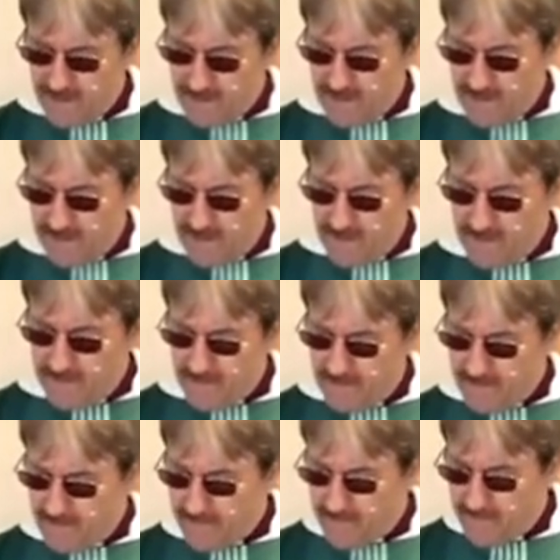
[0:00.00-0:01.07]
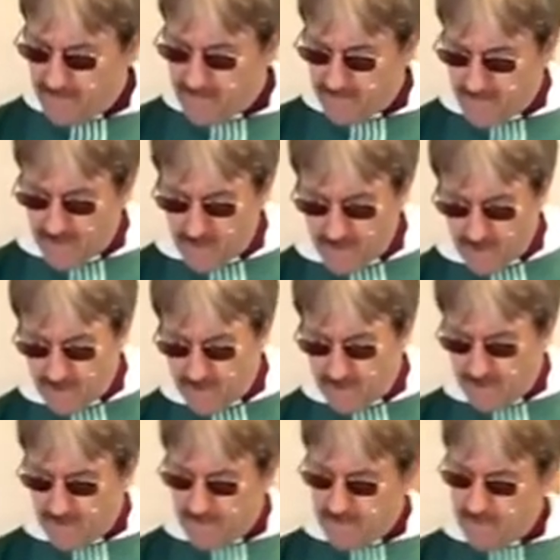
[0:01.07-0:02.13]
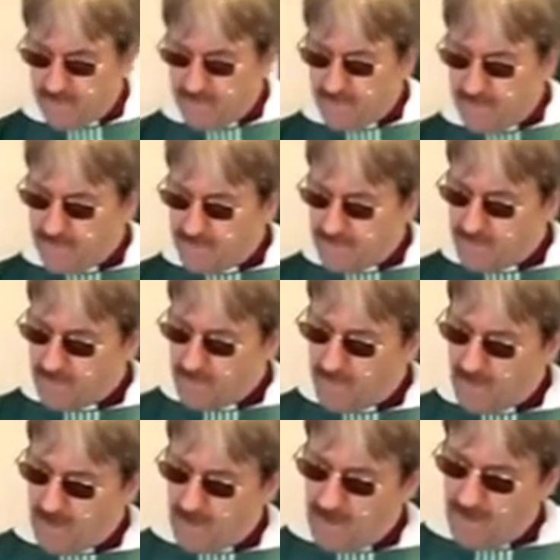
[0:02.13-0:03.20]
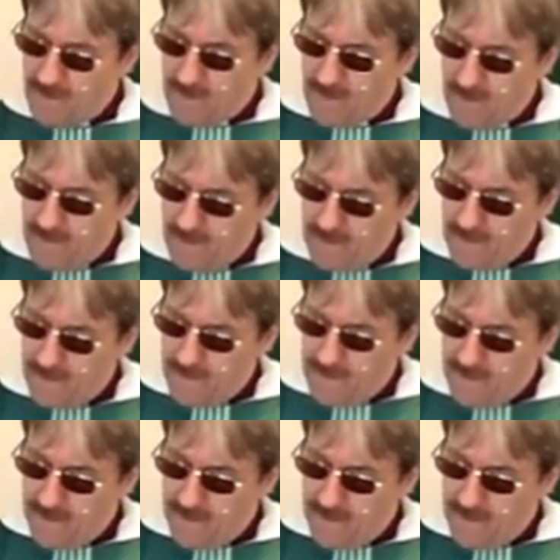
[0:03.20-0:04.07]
(silence)